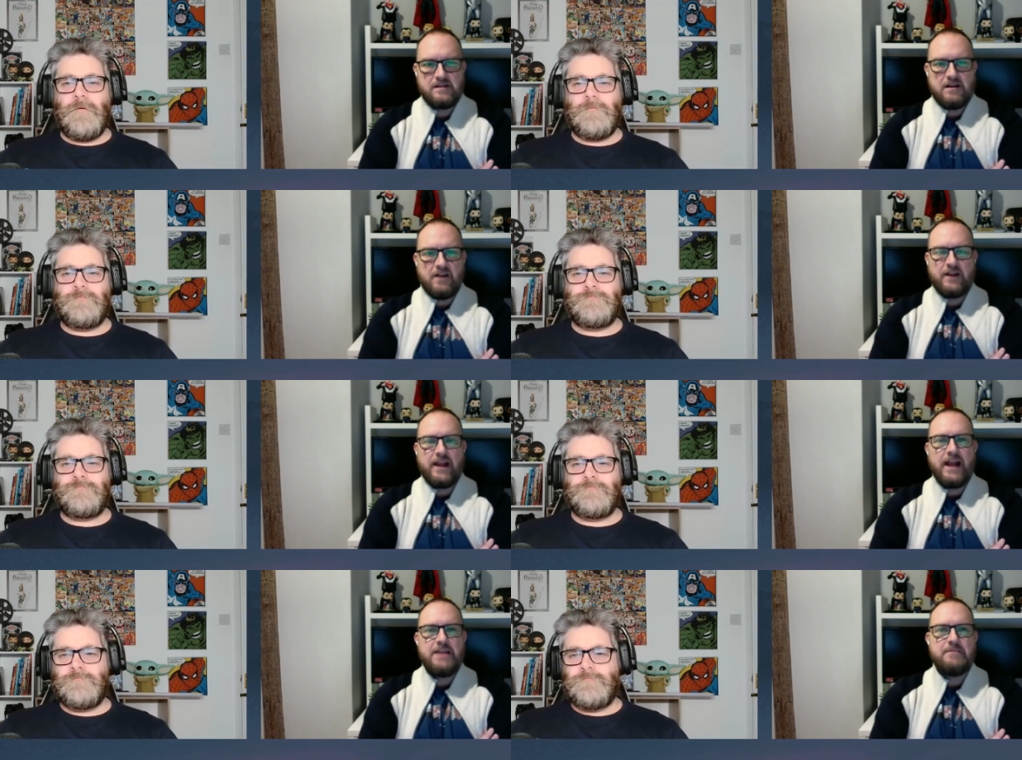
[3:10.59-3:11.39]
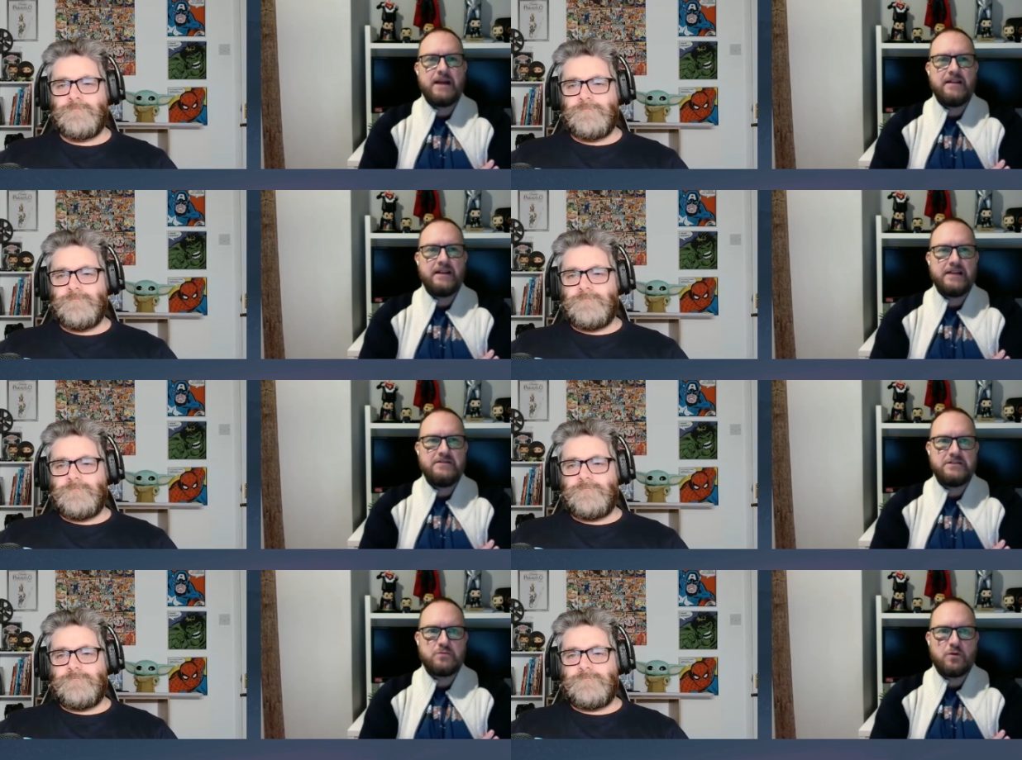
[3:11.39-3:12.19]
Speaker 1: I think any man that leaves
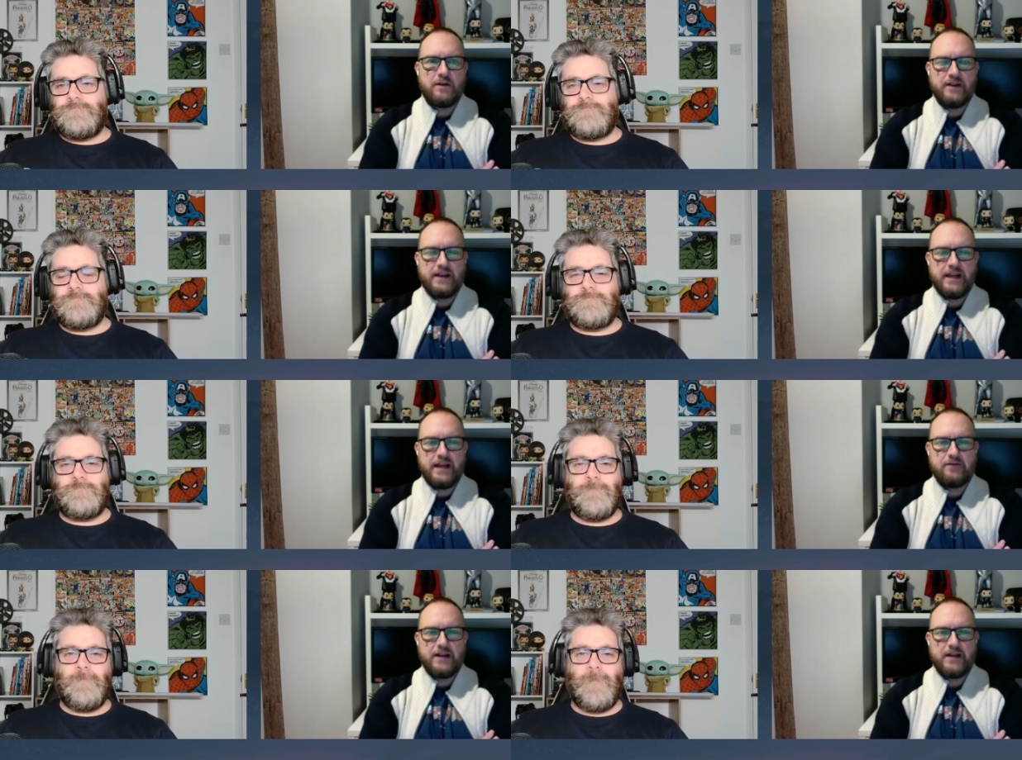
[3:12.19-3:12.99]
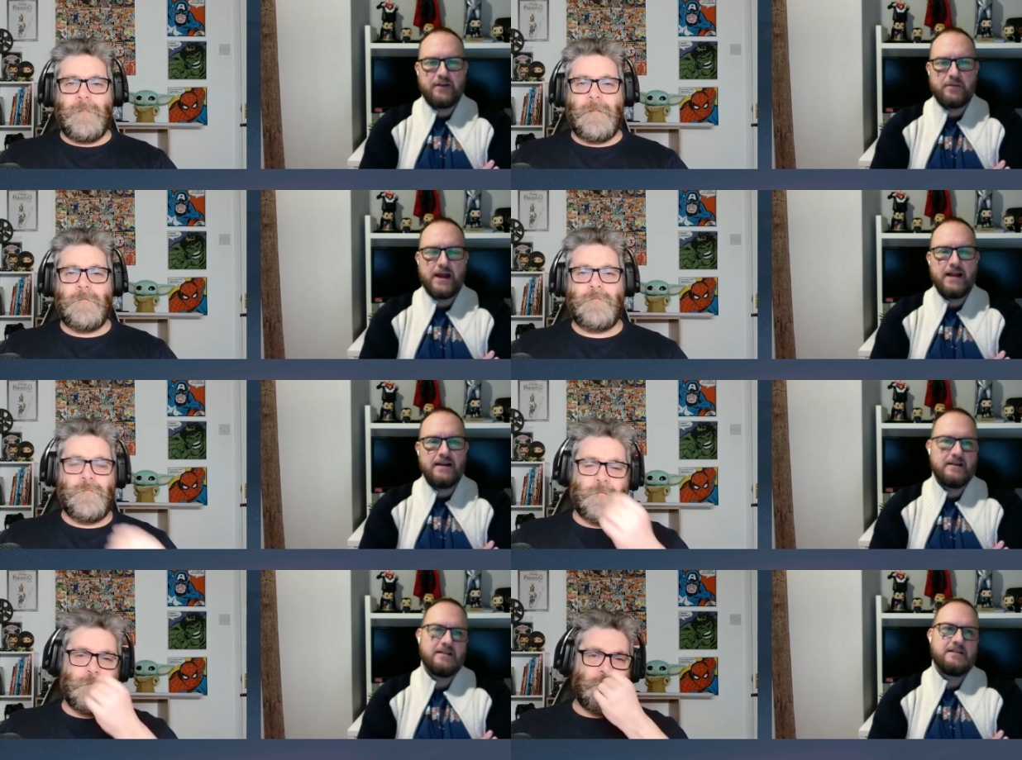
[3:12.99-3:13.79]
his wife and kid for another man